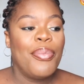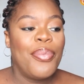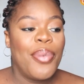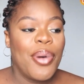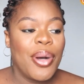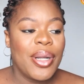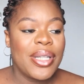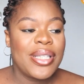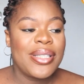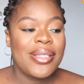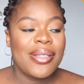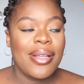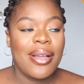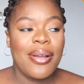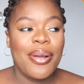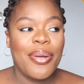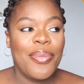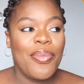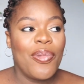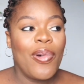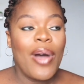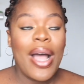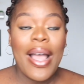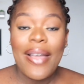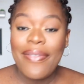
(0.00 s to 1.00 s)
But
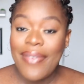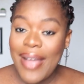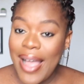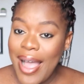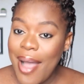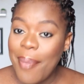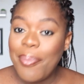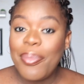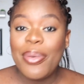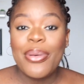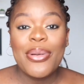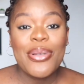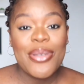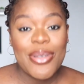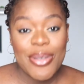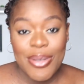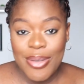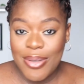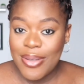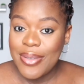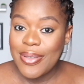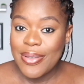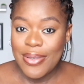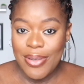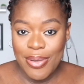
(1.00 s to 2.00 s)
um, whatever
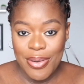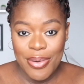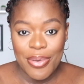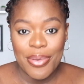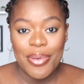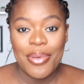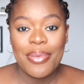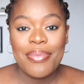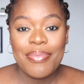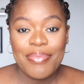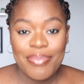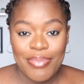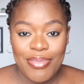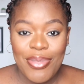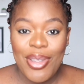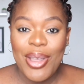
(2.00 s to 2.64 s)
happens, you know,